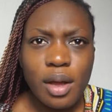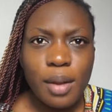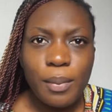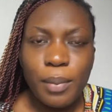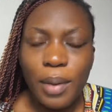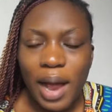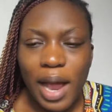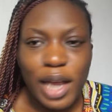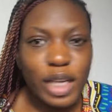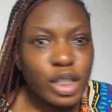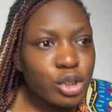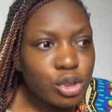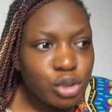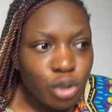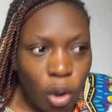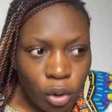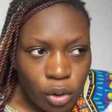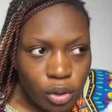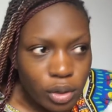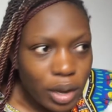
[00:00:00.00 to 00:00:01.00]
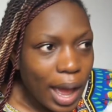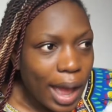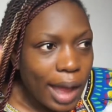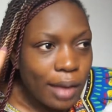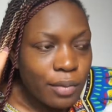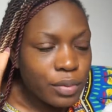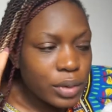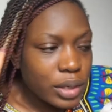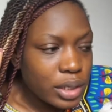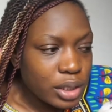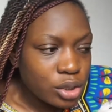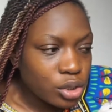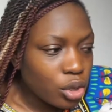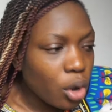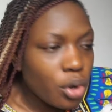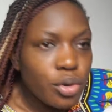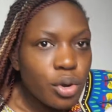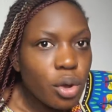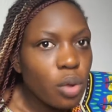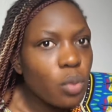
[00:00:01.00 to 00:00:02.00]
But I really
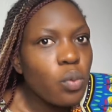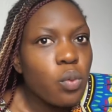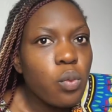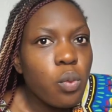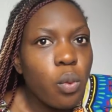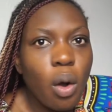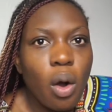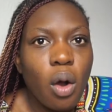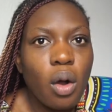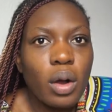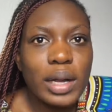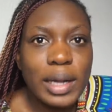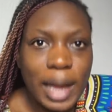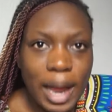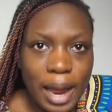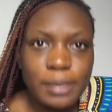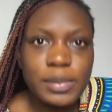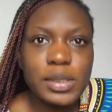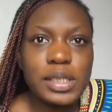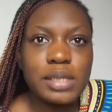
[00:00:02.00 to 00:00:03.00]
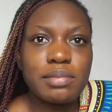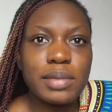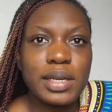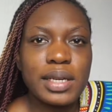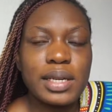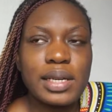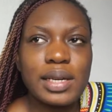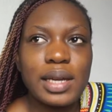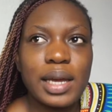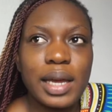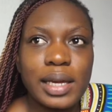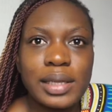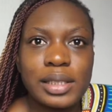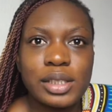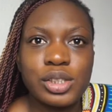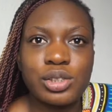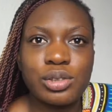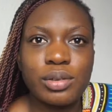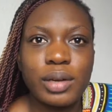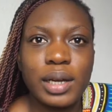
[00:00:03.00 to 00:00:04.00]
don't know what kept me in the
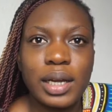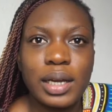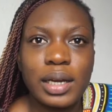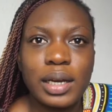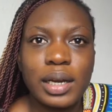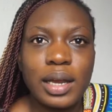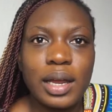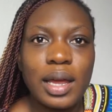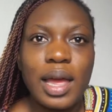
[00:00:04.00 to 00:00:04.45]
train.